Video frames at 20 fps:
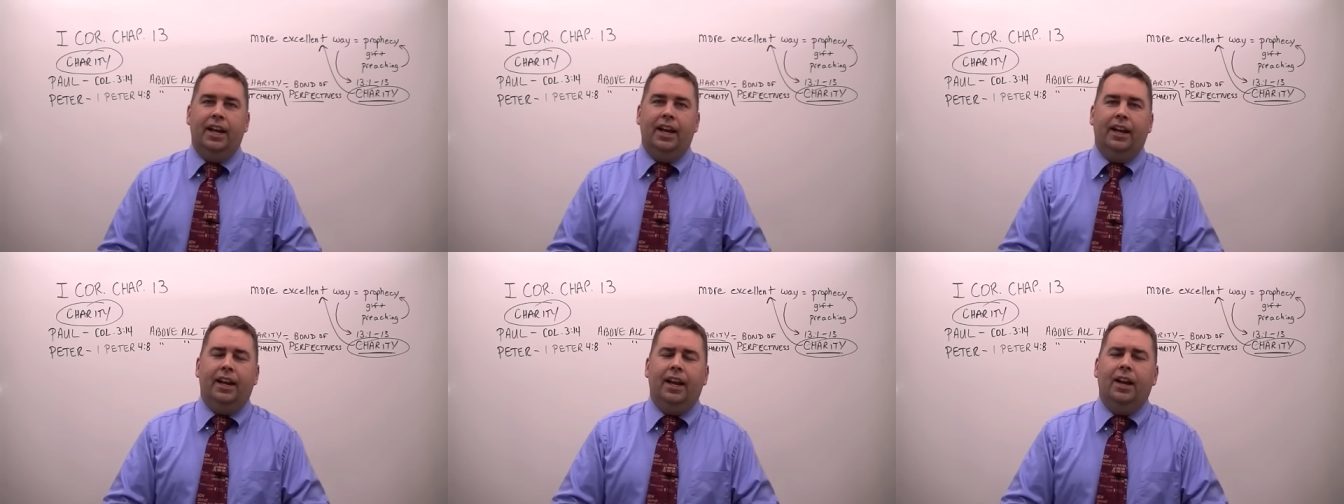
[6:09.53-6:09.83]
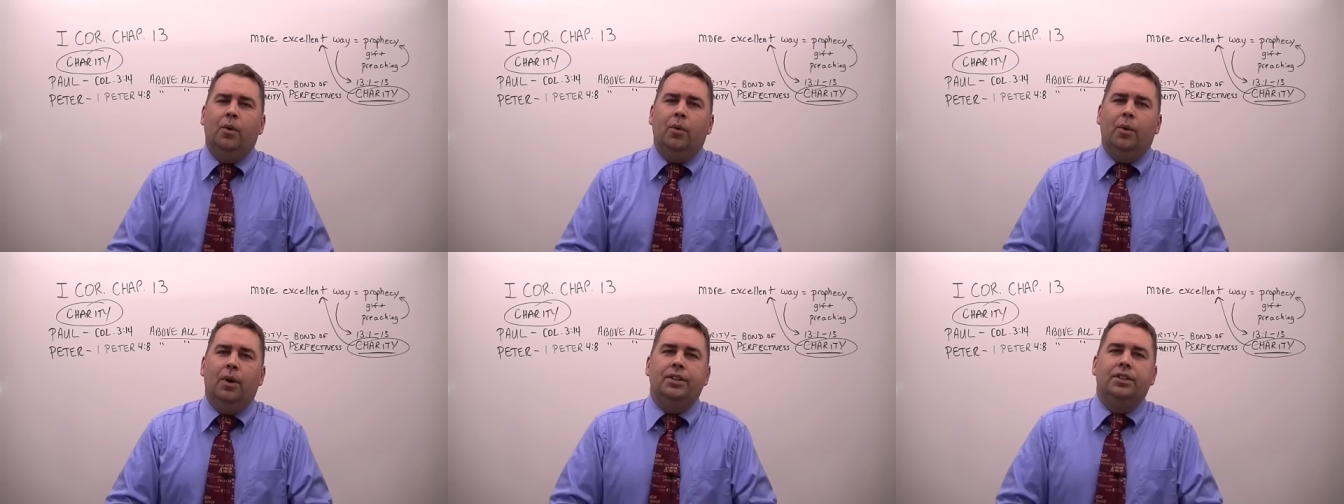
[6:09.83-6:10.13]
hey, I
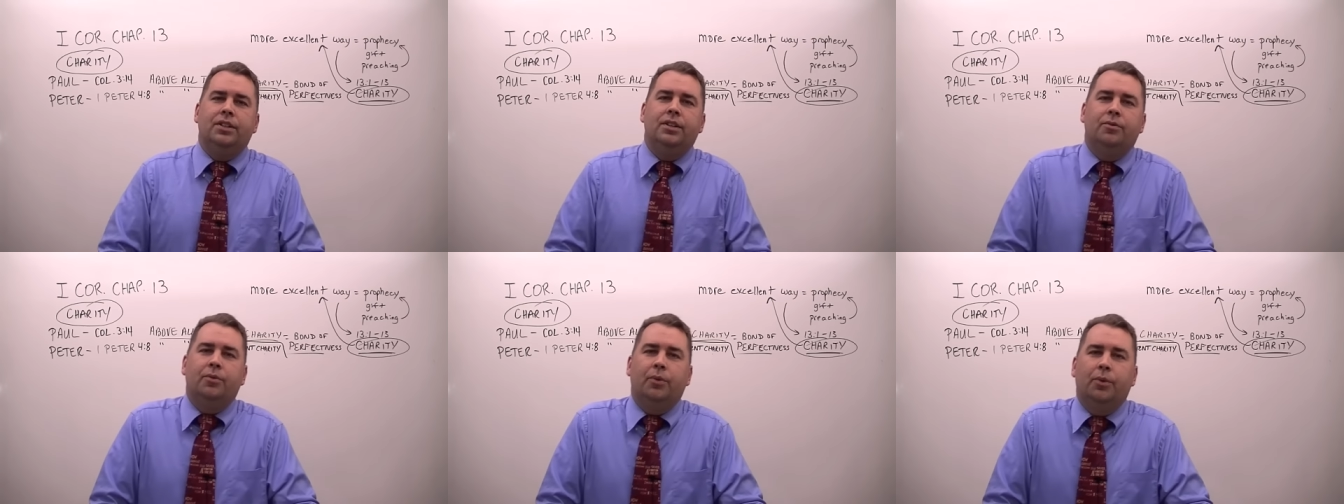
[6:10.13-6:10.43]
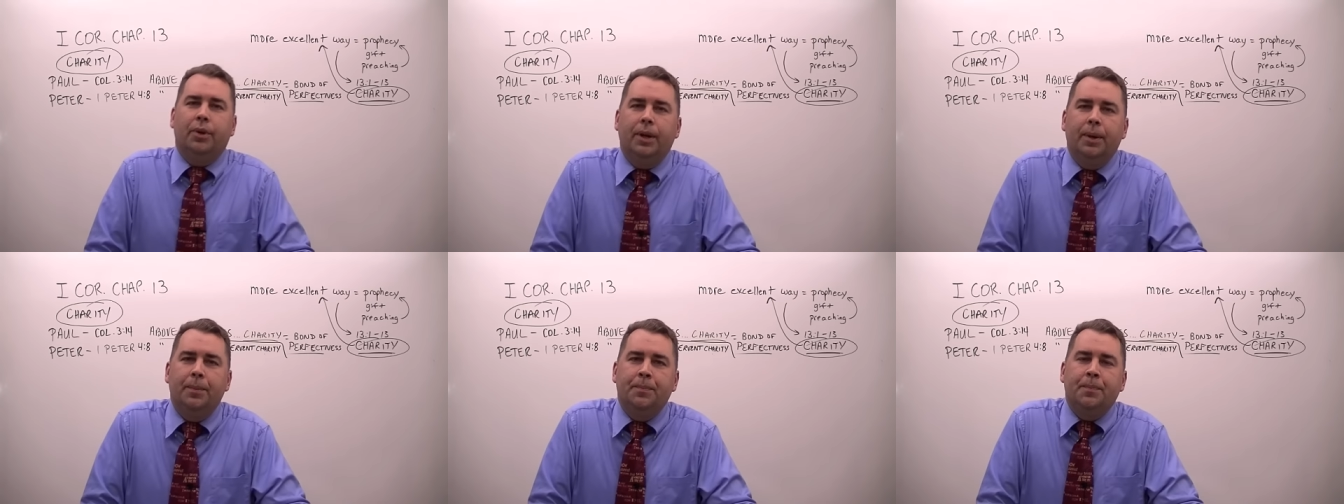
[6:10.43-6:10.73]
got a question
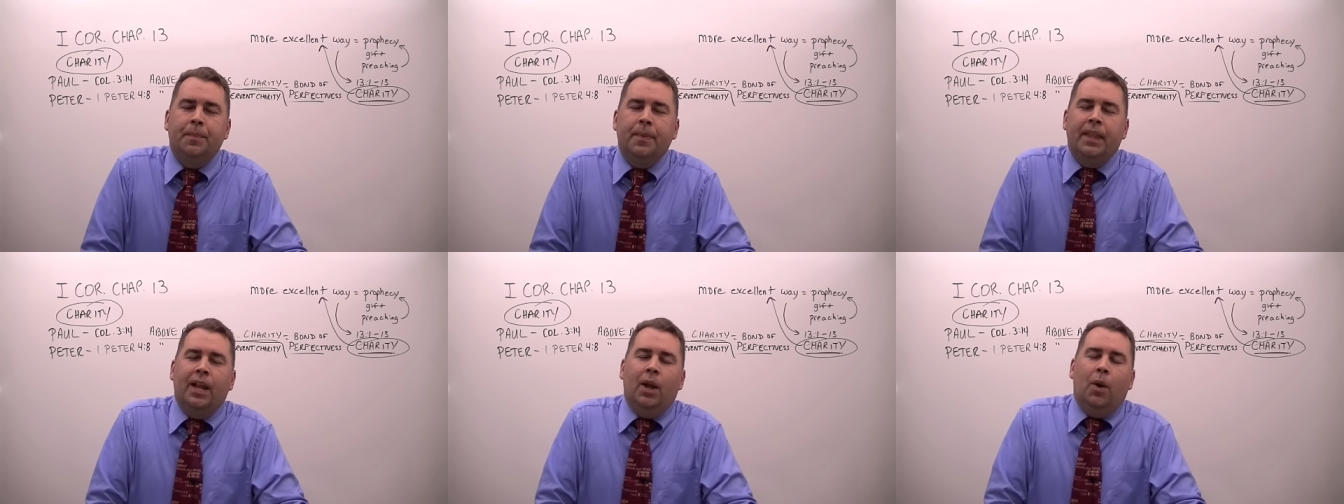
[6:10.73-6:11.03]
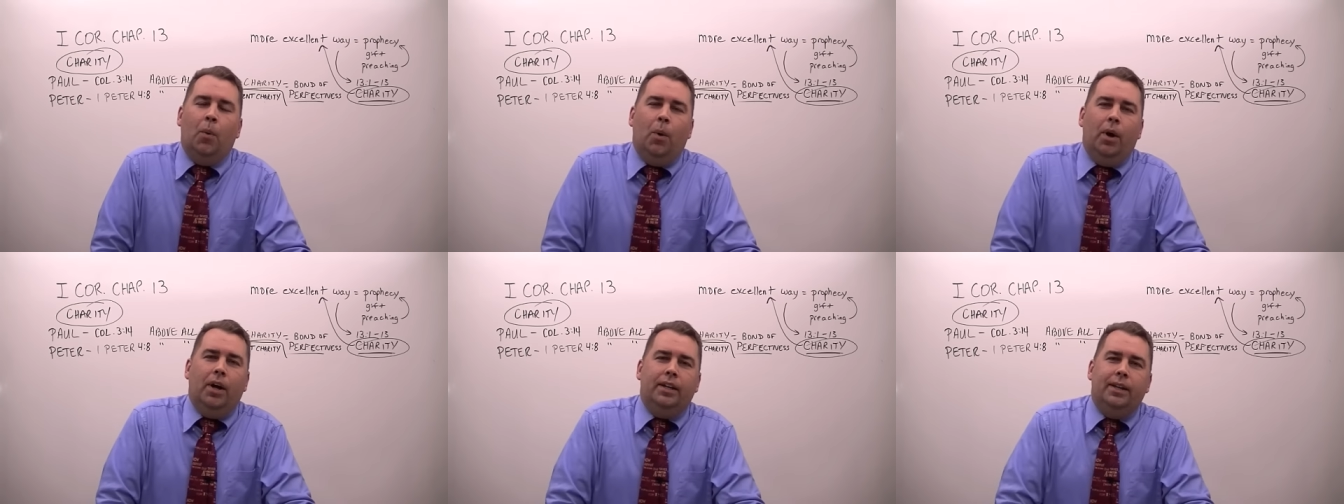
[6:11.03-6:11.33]
for you.
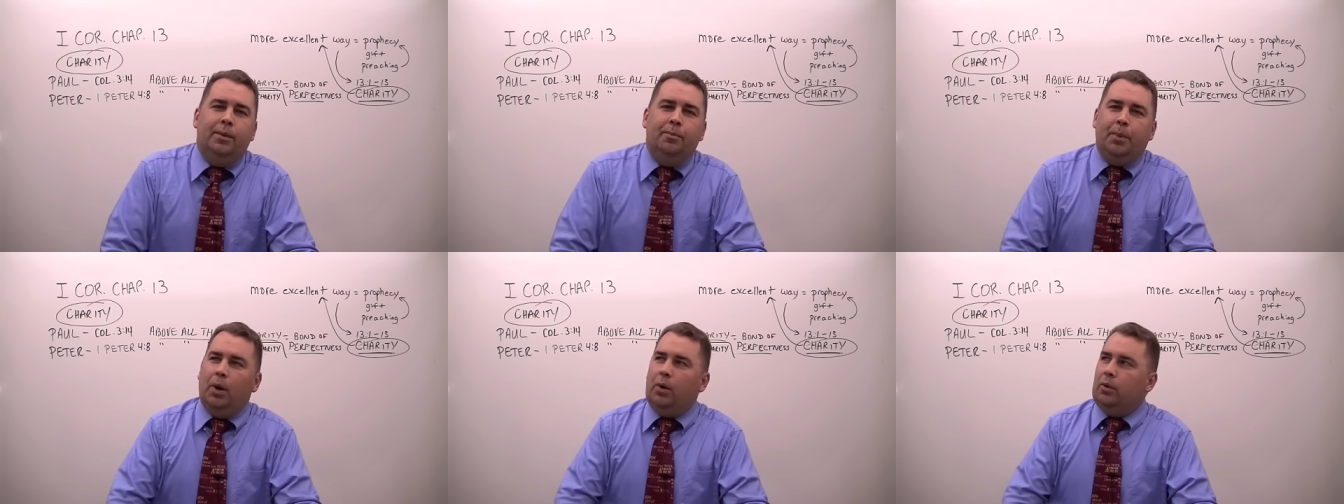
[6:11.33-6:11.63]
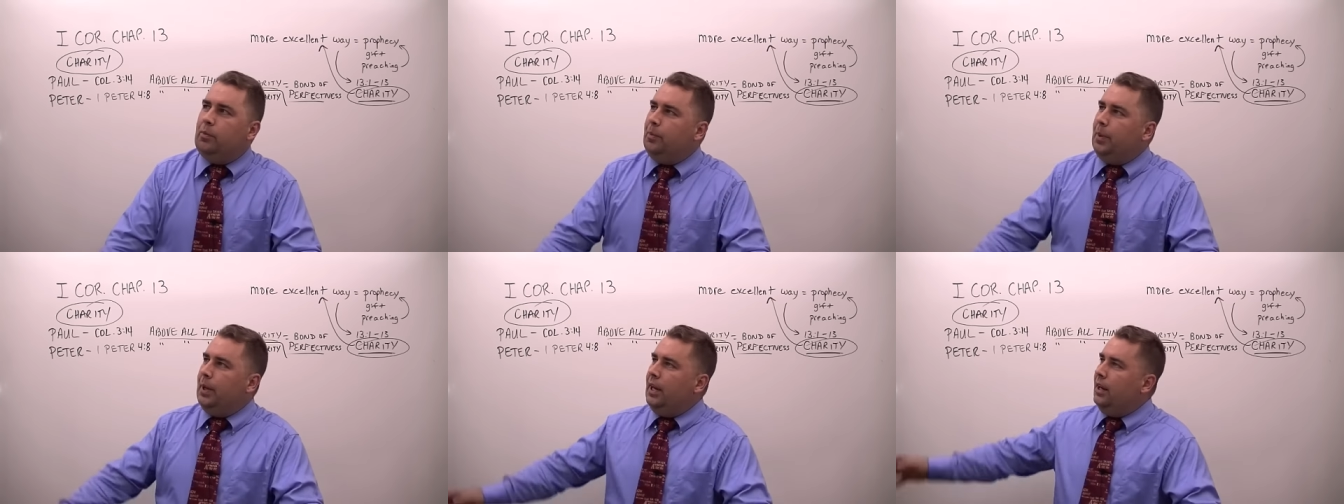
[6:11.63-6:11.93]
What did
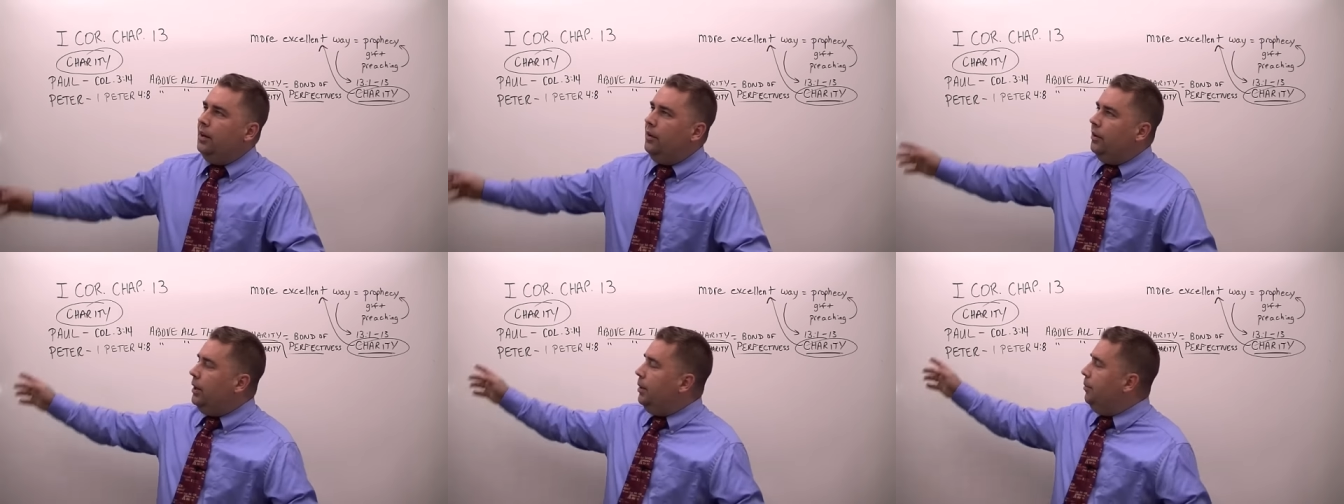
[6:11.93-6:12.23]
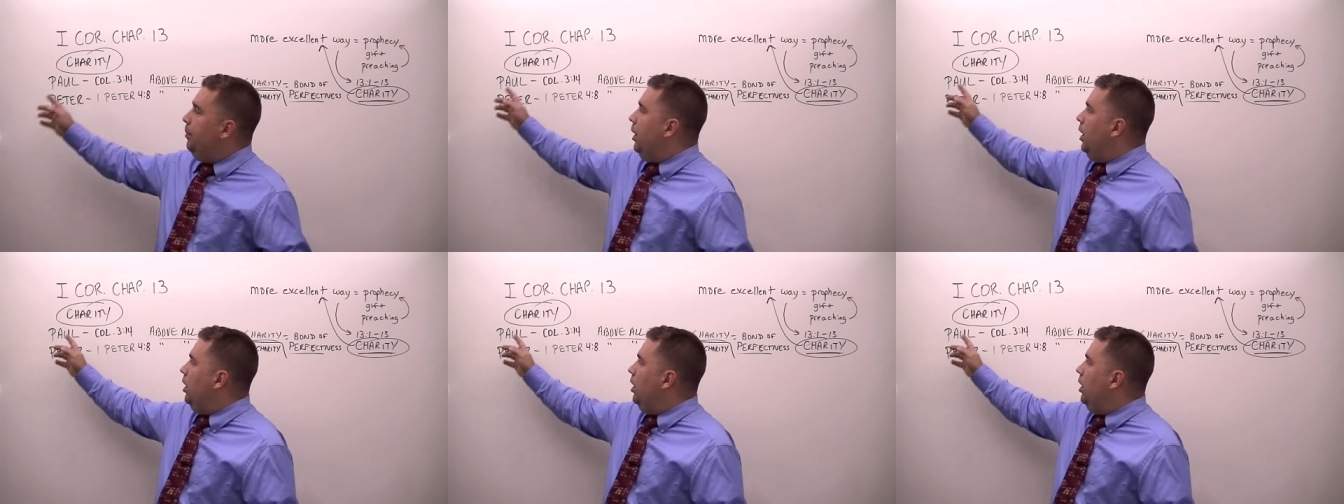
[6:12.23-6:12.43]
both Peter and